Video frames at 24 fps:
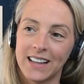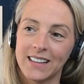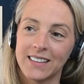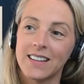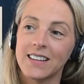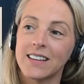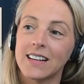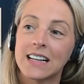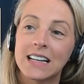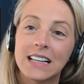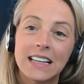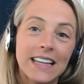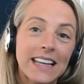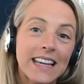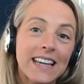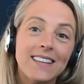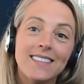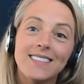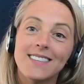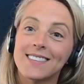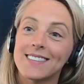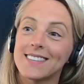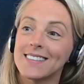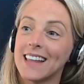the
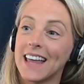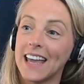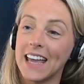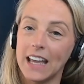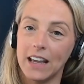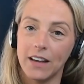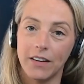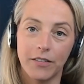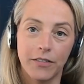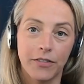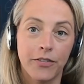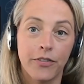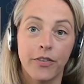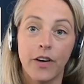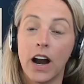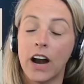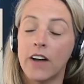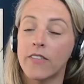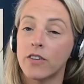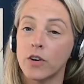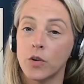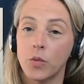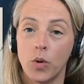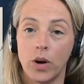clean slate for
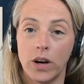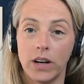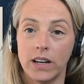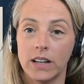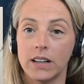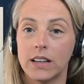everyone.